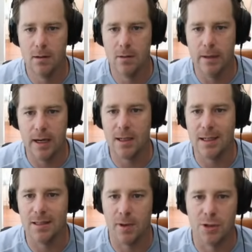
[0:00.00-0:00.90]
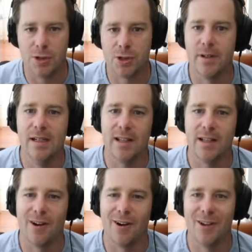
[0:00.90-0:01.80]
We need to cut down some of those trees in
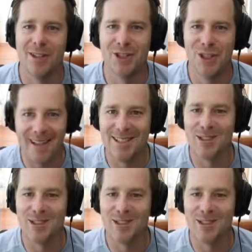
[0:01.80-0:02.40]
our shed